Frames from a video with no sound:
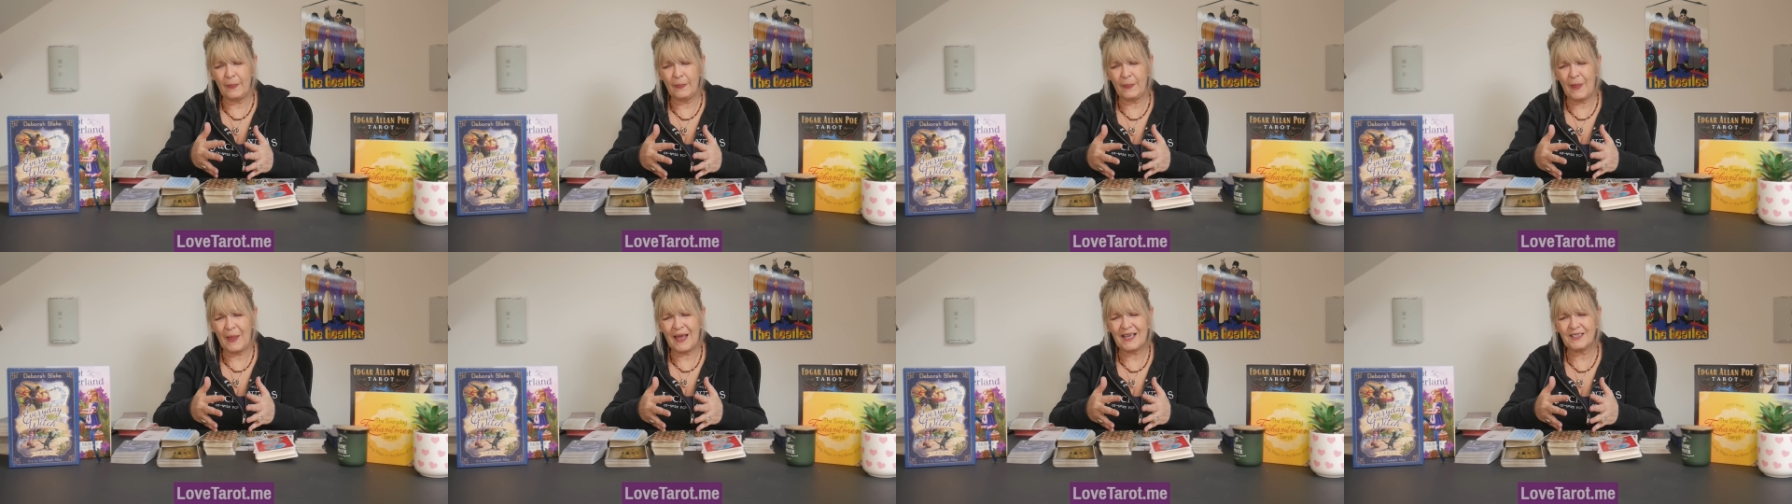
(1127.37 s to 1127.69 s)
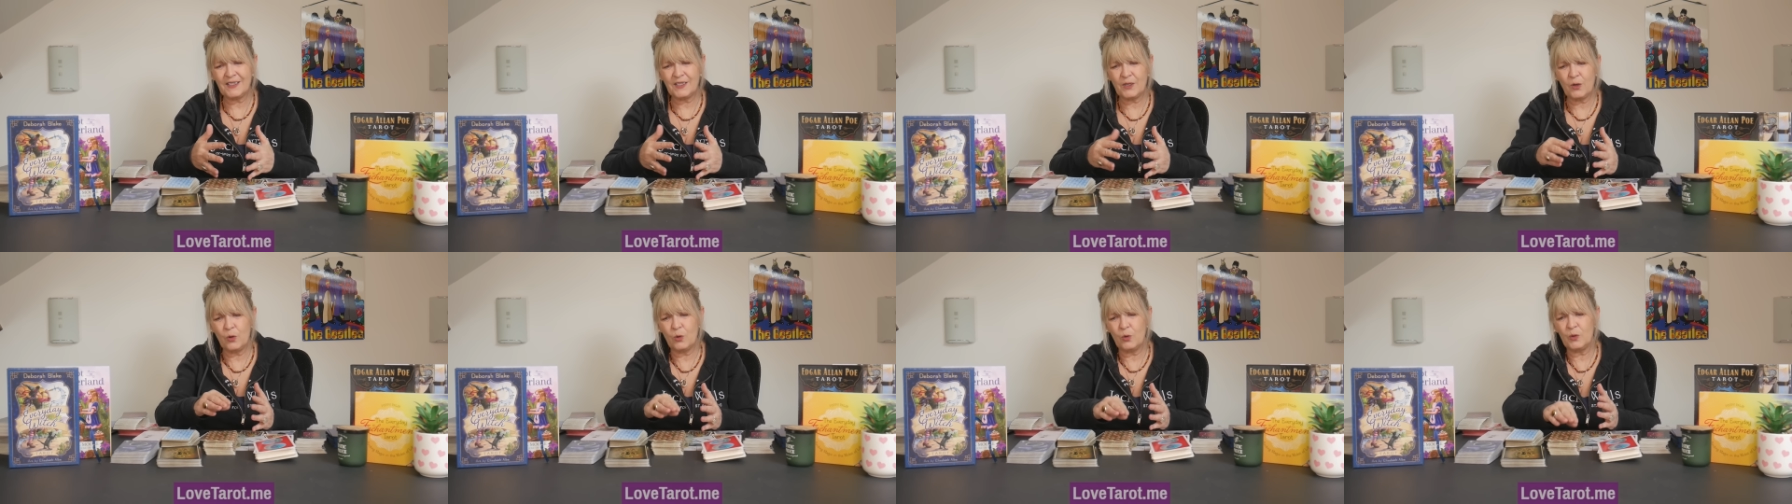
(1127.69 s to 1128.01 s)

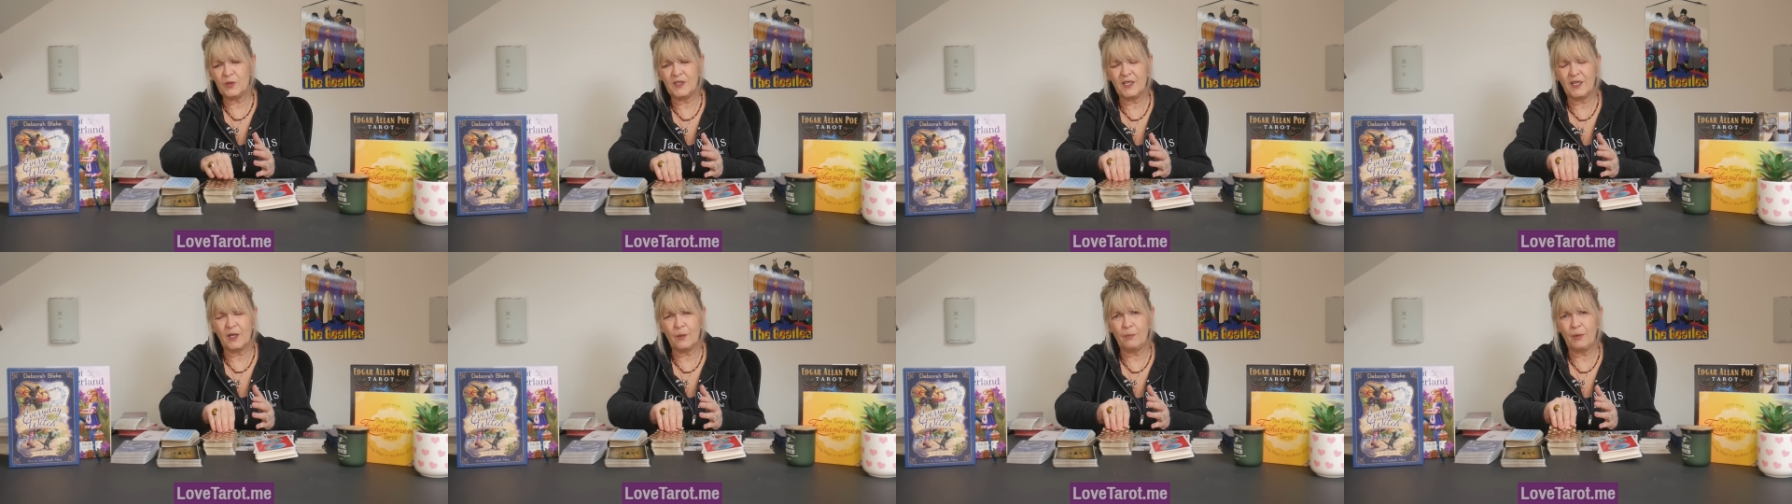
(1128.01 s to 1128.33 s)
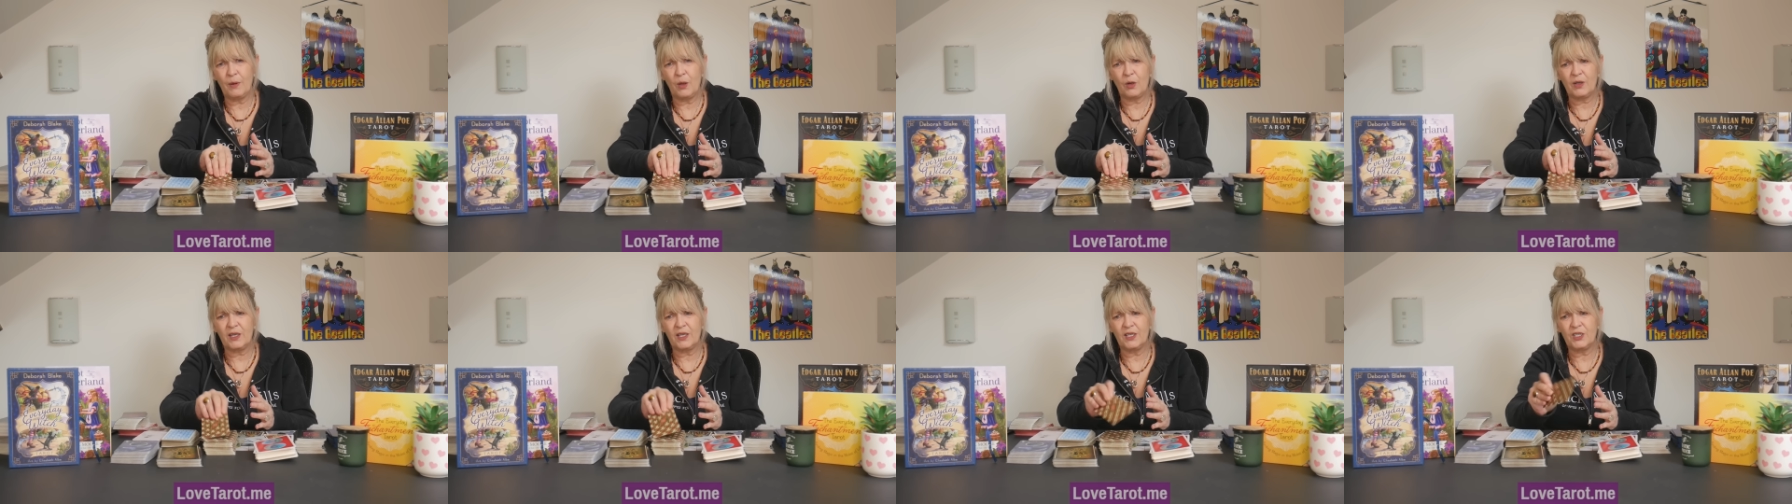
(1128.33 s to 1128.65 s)
That's causing a
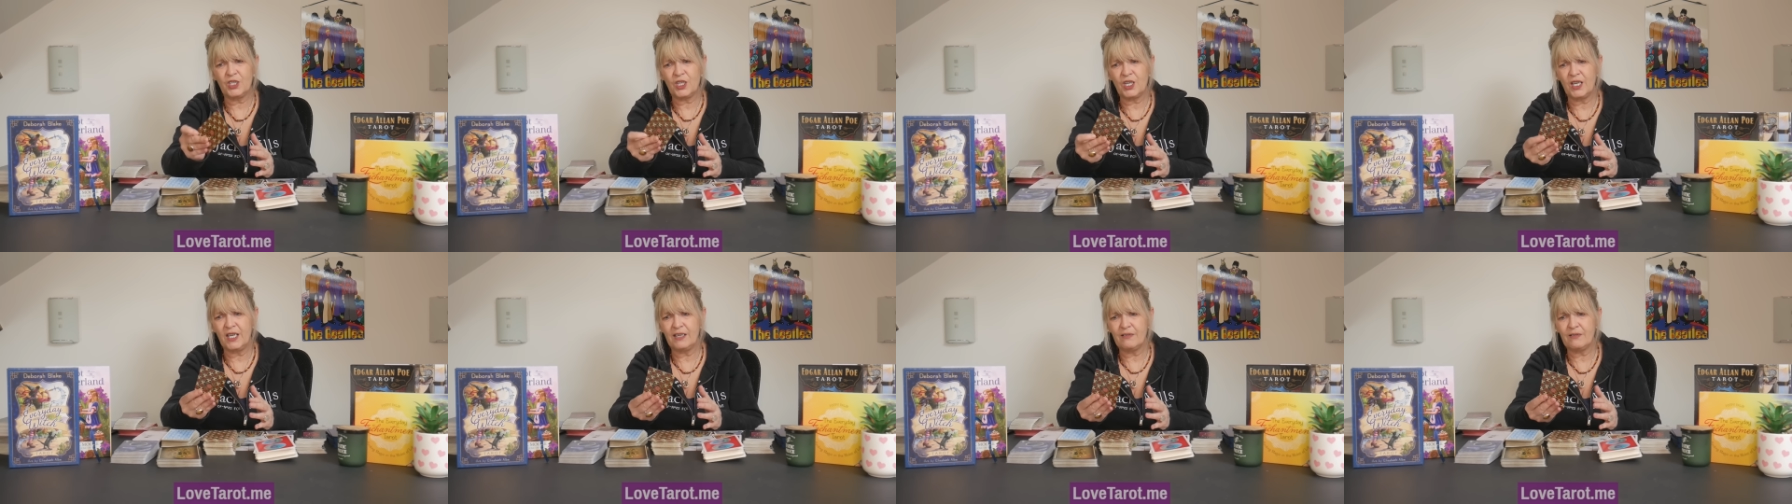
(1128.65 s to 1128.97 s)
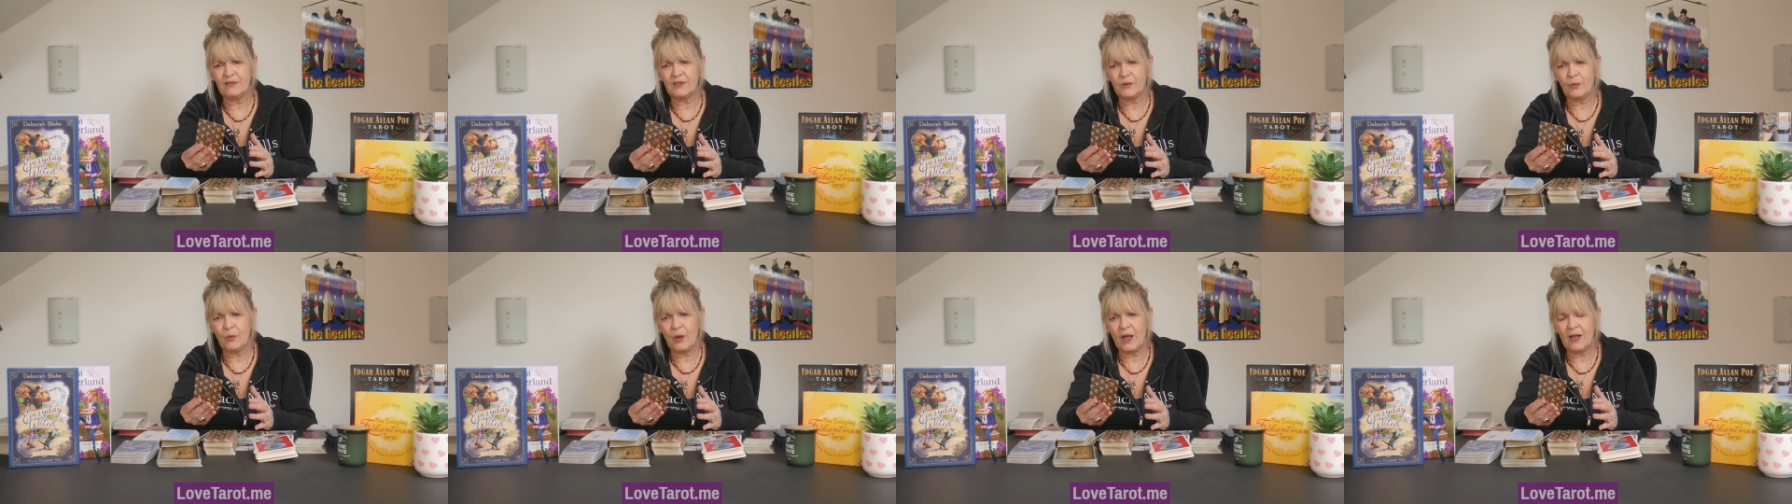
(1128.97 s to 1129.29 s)
blockage here
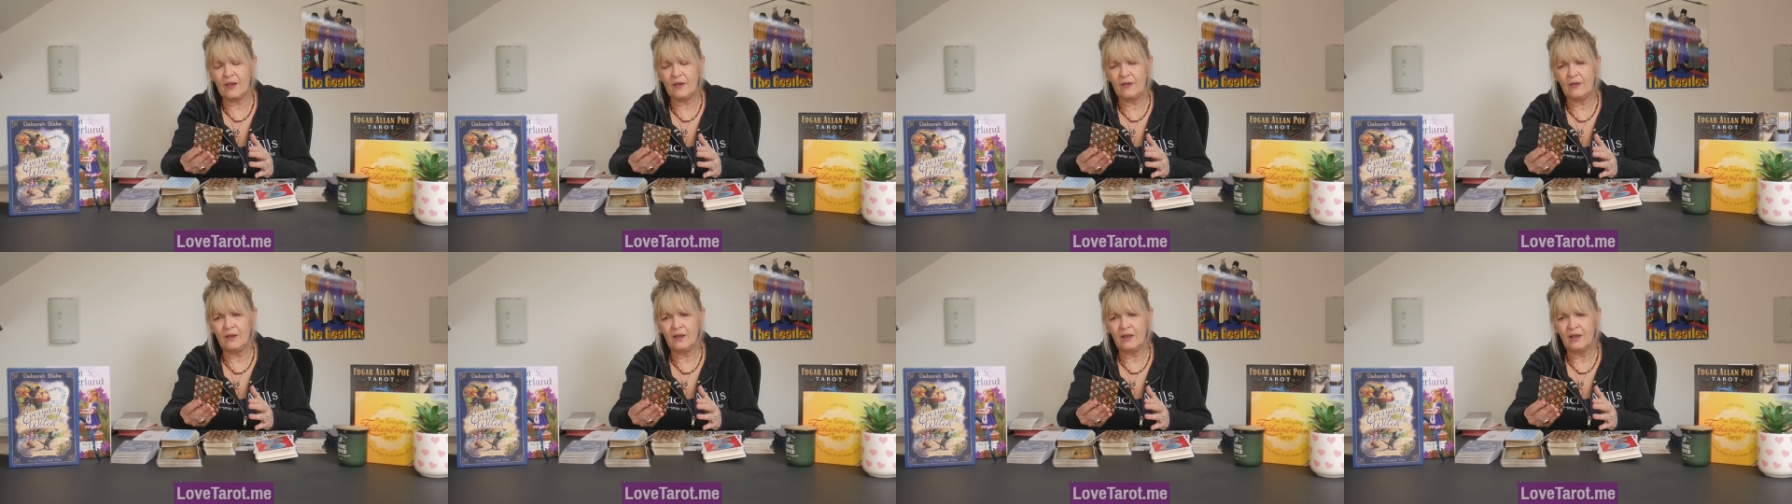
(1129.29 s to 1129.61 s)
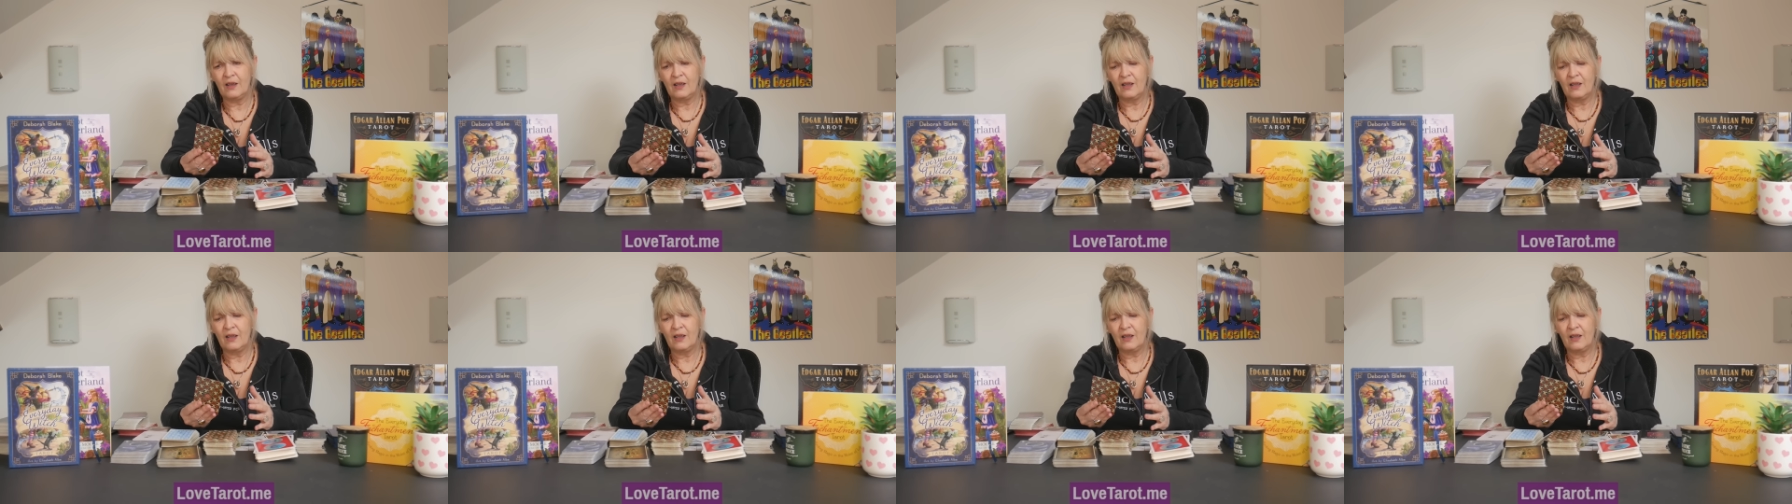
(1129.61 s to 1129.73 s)
as well.